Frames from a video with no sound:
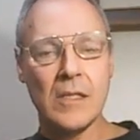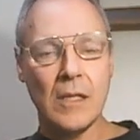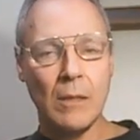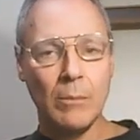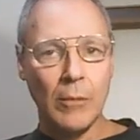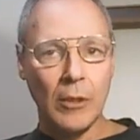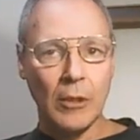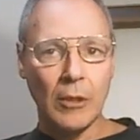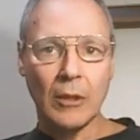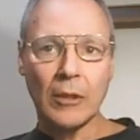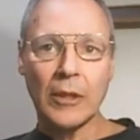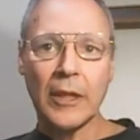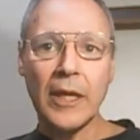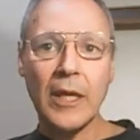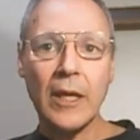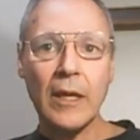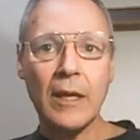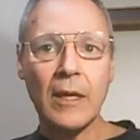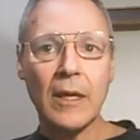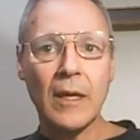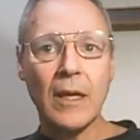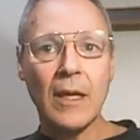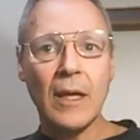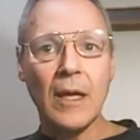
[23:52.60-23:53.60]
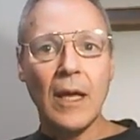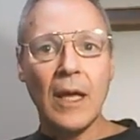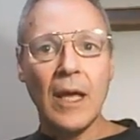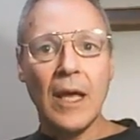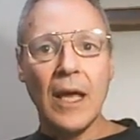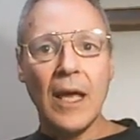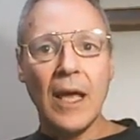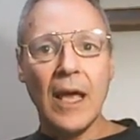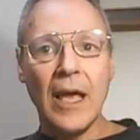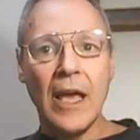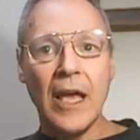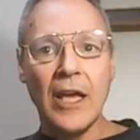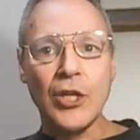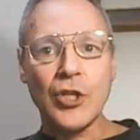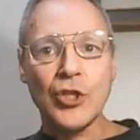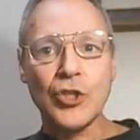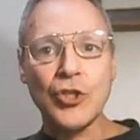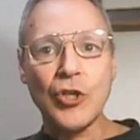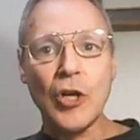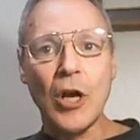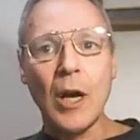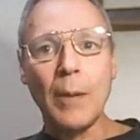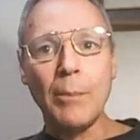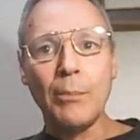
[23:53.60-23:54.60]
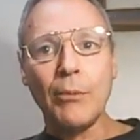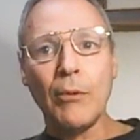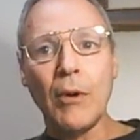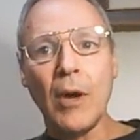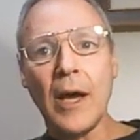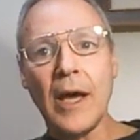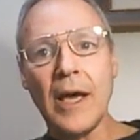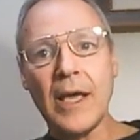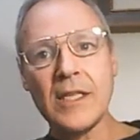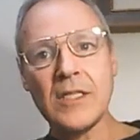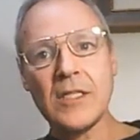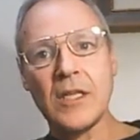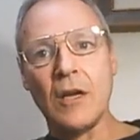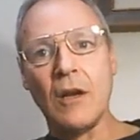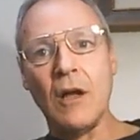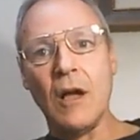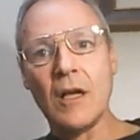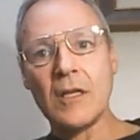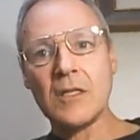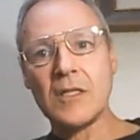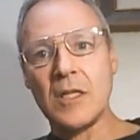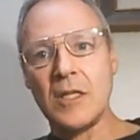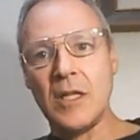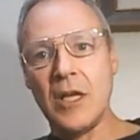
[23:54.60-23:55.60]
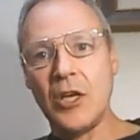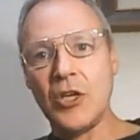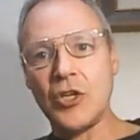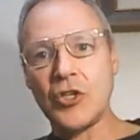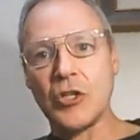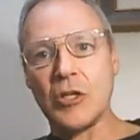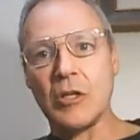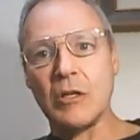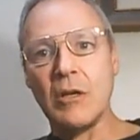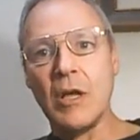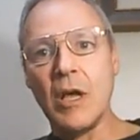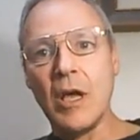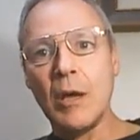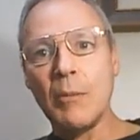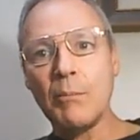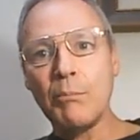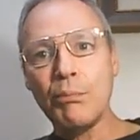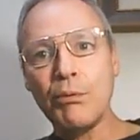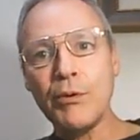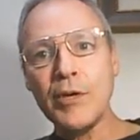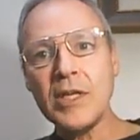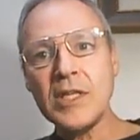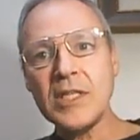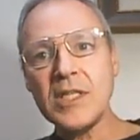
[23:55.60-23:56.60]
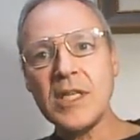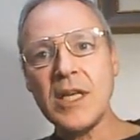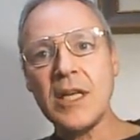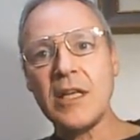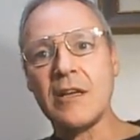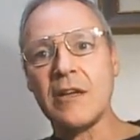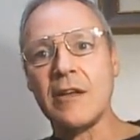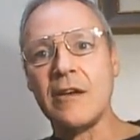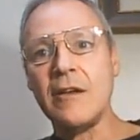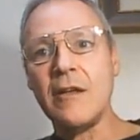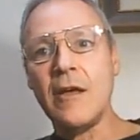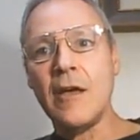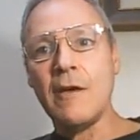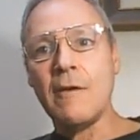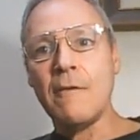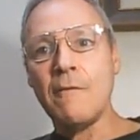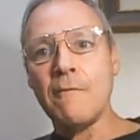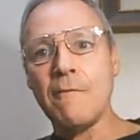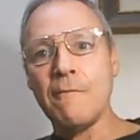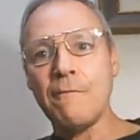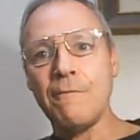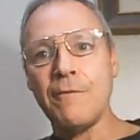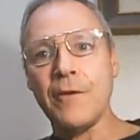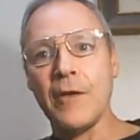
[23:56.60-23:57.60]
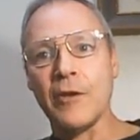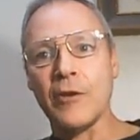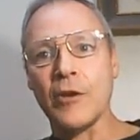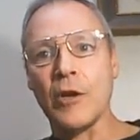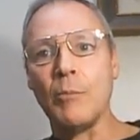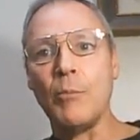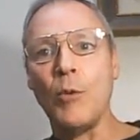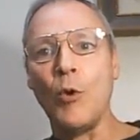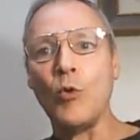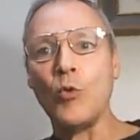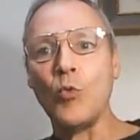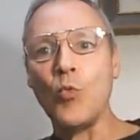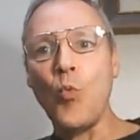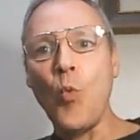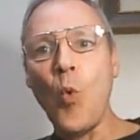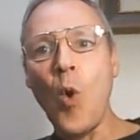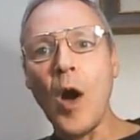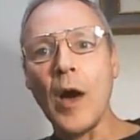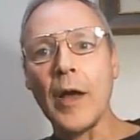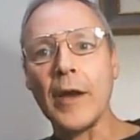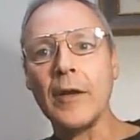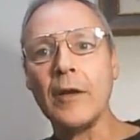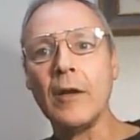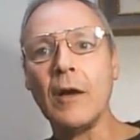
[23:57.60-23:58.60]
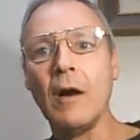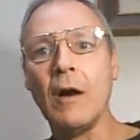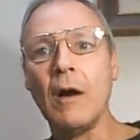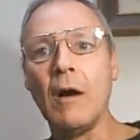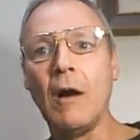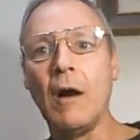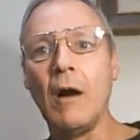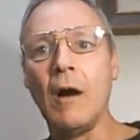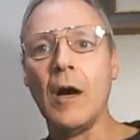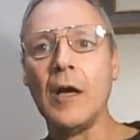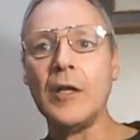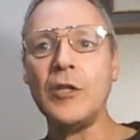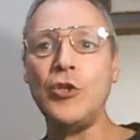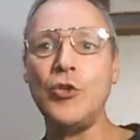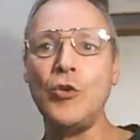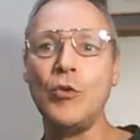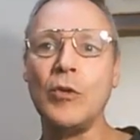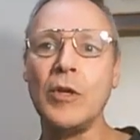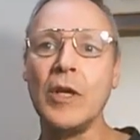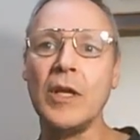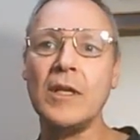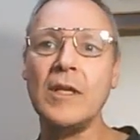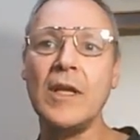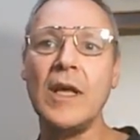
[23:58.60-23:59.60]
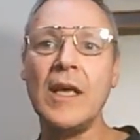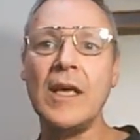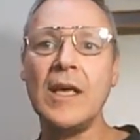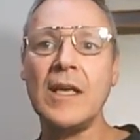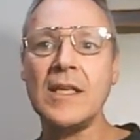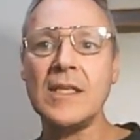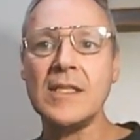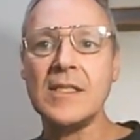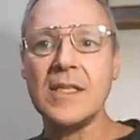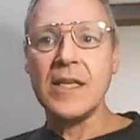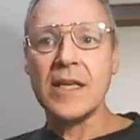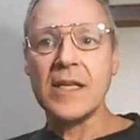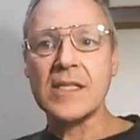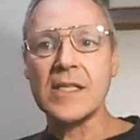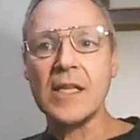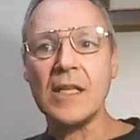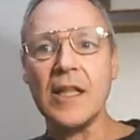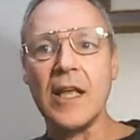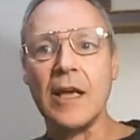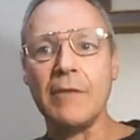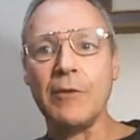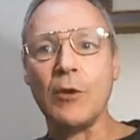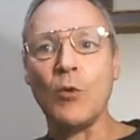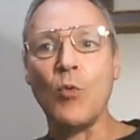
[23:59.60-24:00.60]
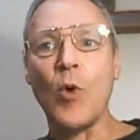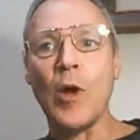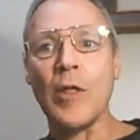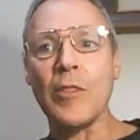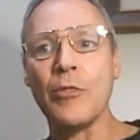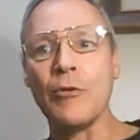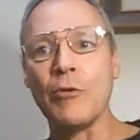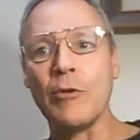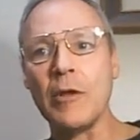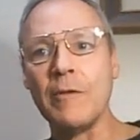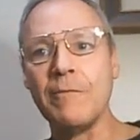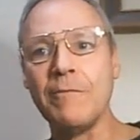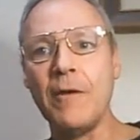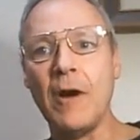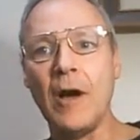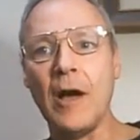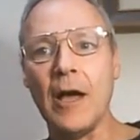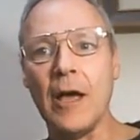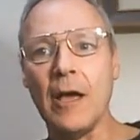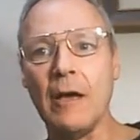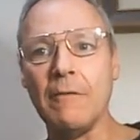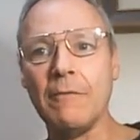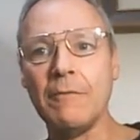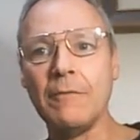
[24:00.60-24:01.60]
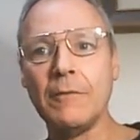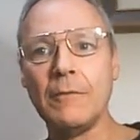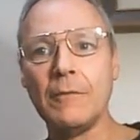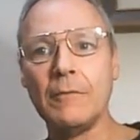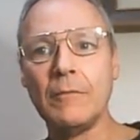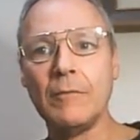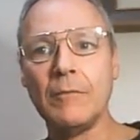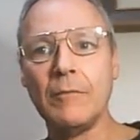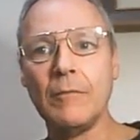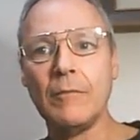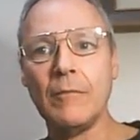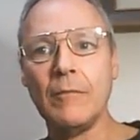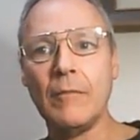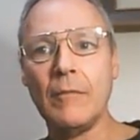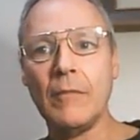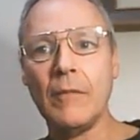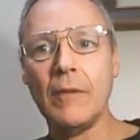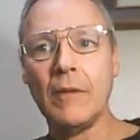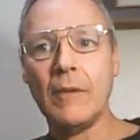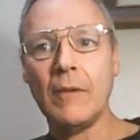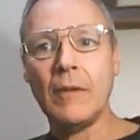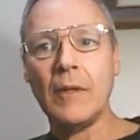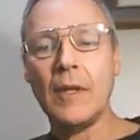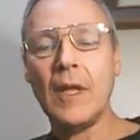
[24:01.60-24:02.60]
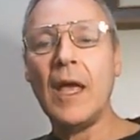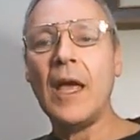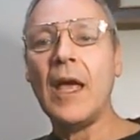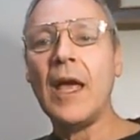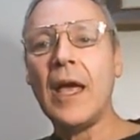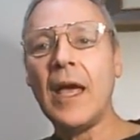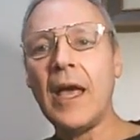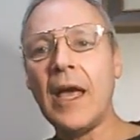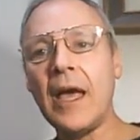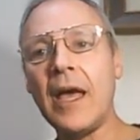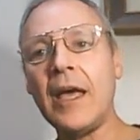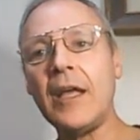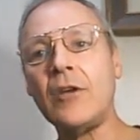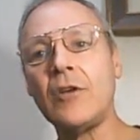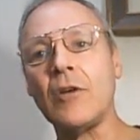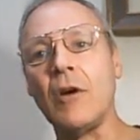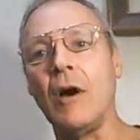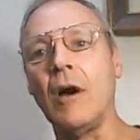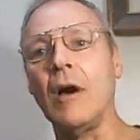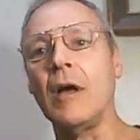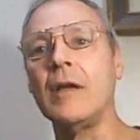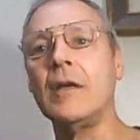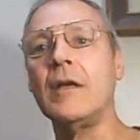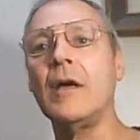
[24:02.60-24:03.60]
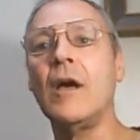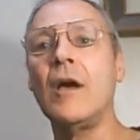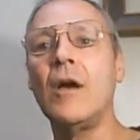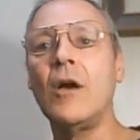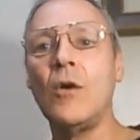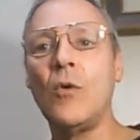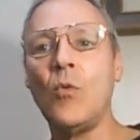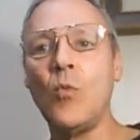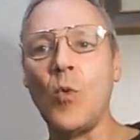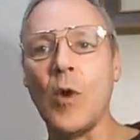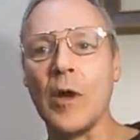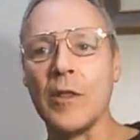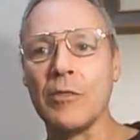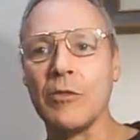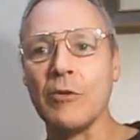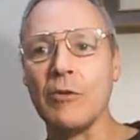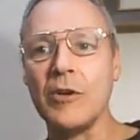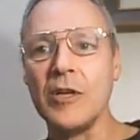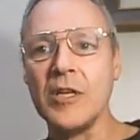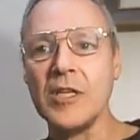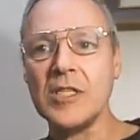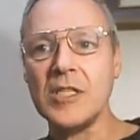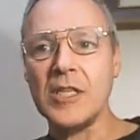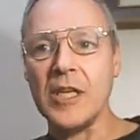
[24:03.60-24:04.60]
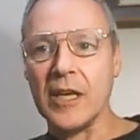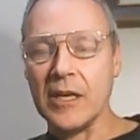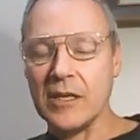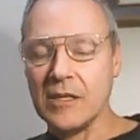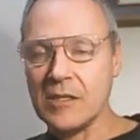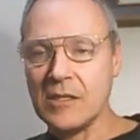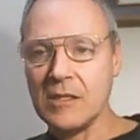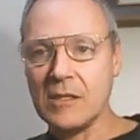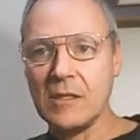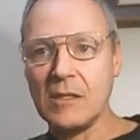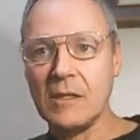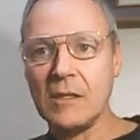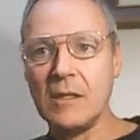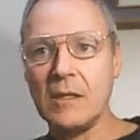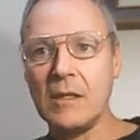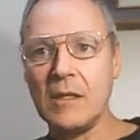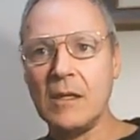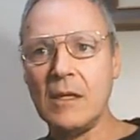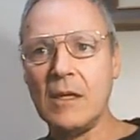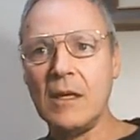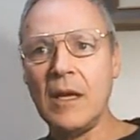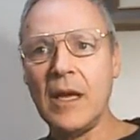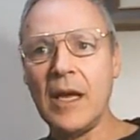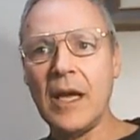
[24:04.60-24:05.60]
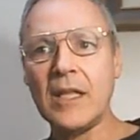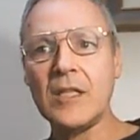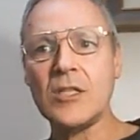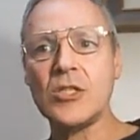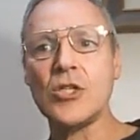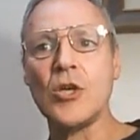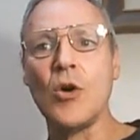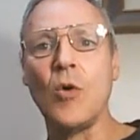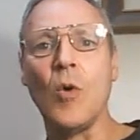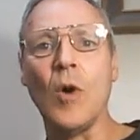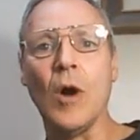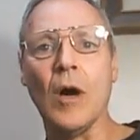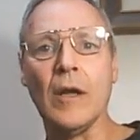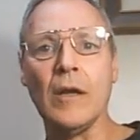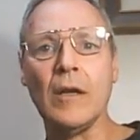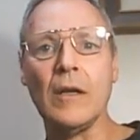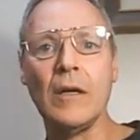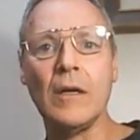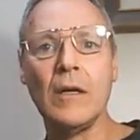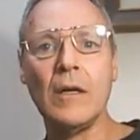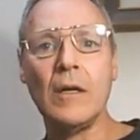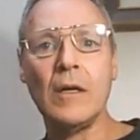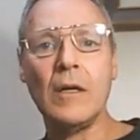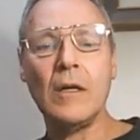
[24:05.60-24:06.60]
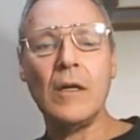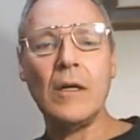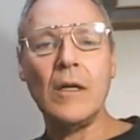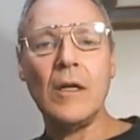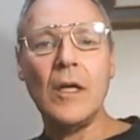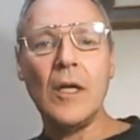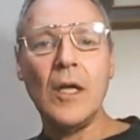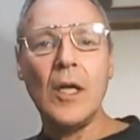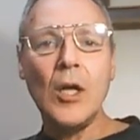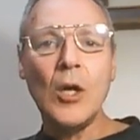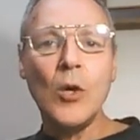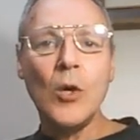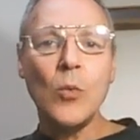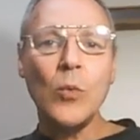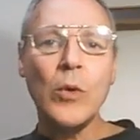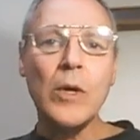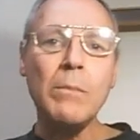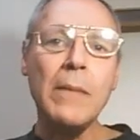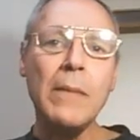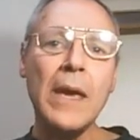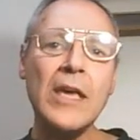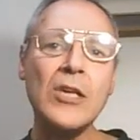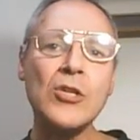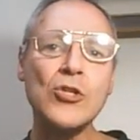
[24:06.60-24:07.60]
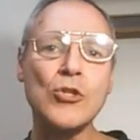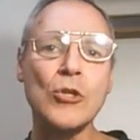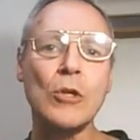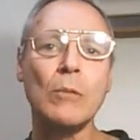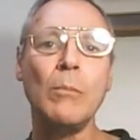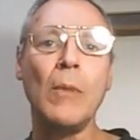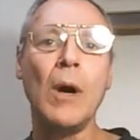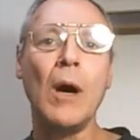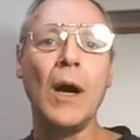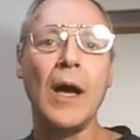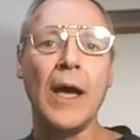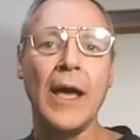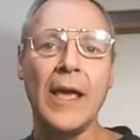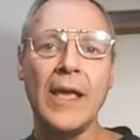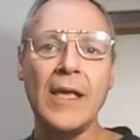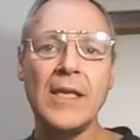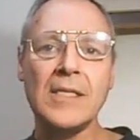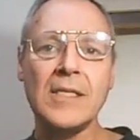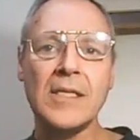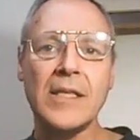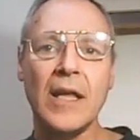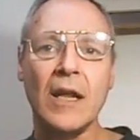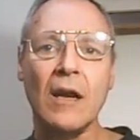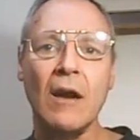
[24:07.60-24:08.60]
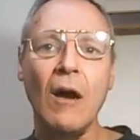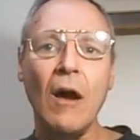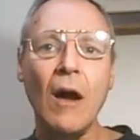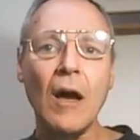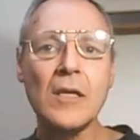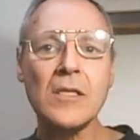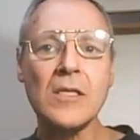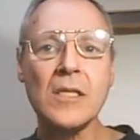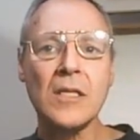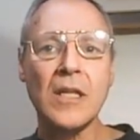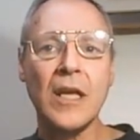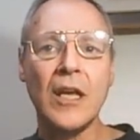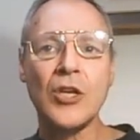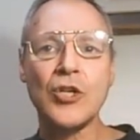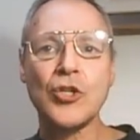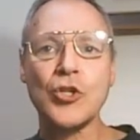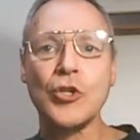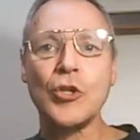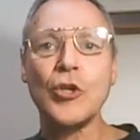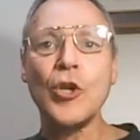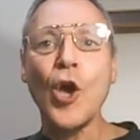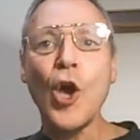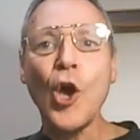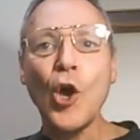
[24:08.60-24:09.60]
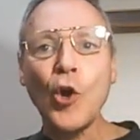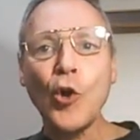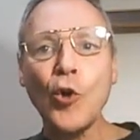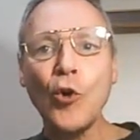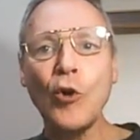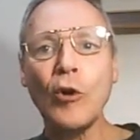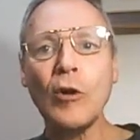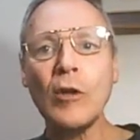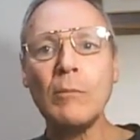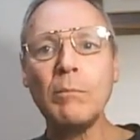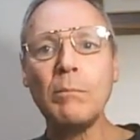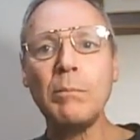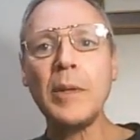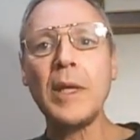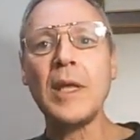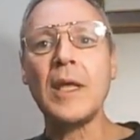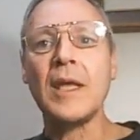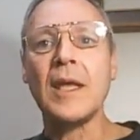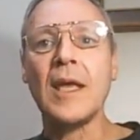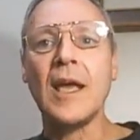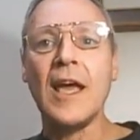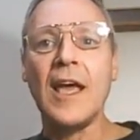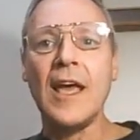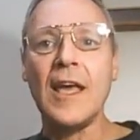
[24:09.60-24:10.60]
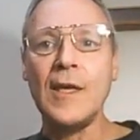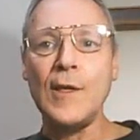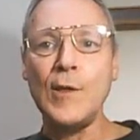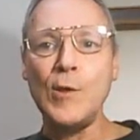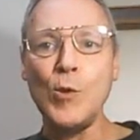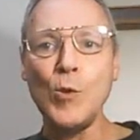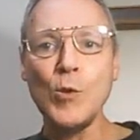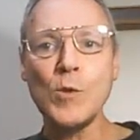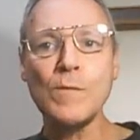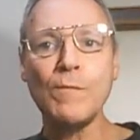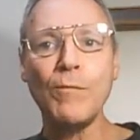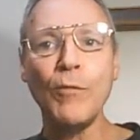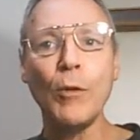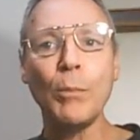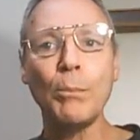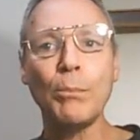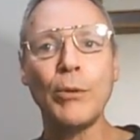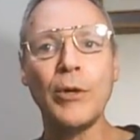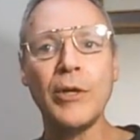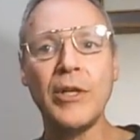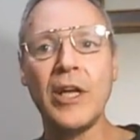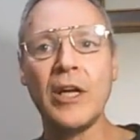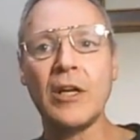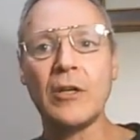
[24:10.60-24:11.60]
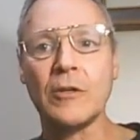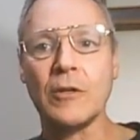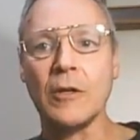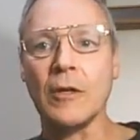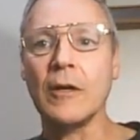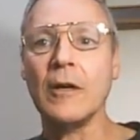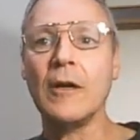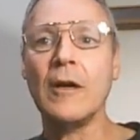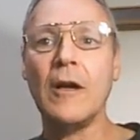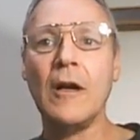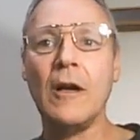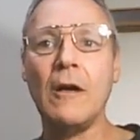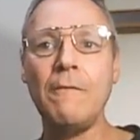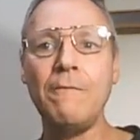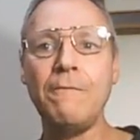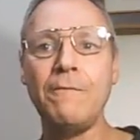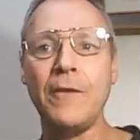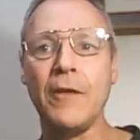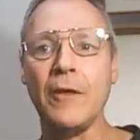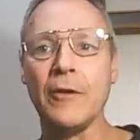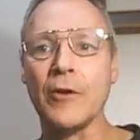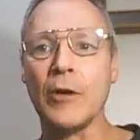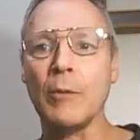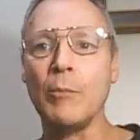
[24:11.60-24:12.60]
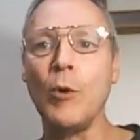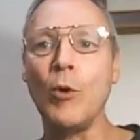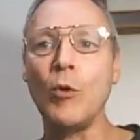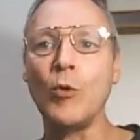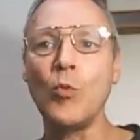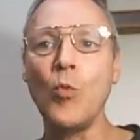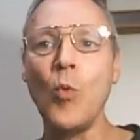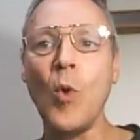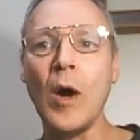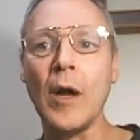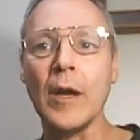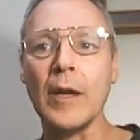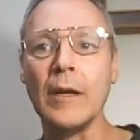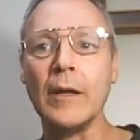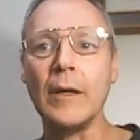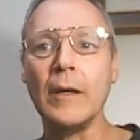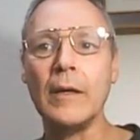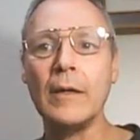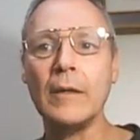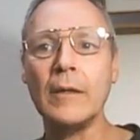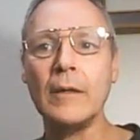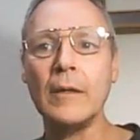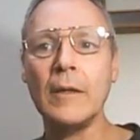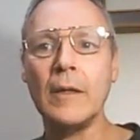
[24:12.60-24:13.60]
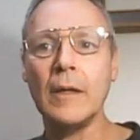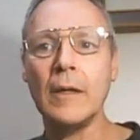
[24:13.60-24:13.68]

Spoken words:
Similarly, a sharp rise in oxidation preceded failure mode 1 on unit 611-135, and on 136, and so on. We may surmise that oxidation could be a useful predictor of failure mode 1.